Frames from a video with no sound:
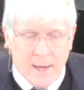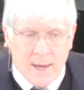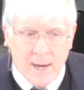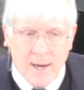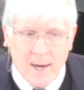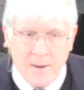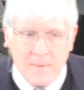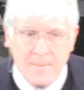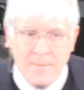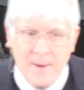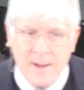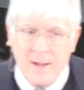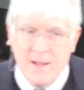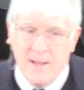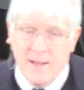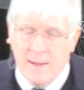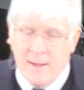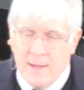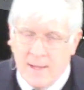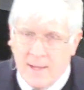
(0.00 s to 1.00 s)
Um,
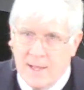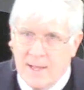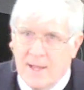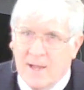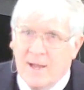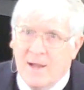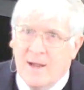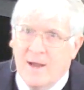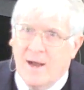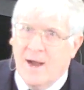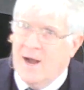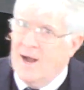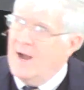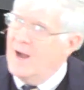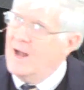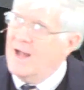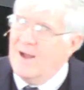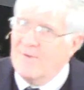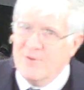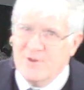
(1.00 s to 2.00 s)

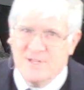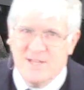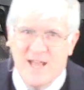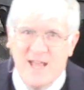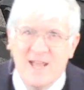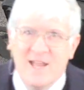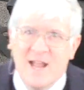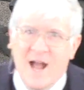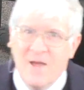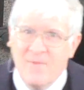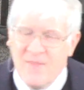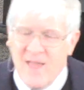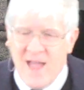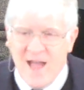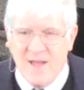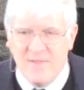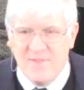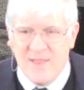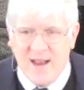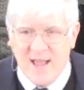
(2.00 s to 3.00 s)
I have a take on
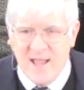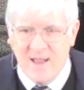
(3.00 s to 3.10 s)
that that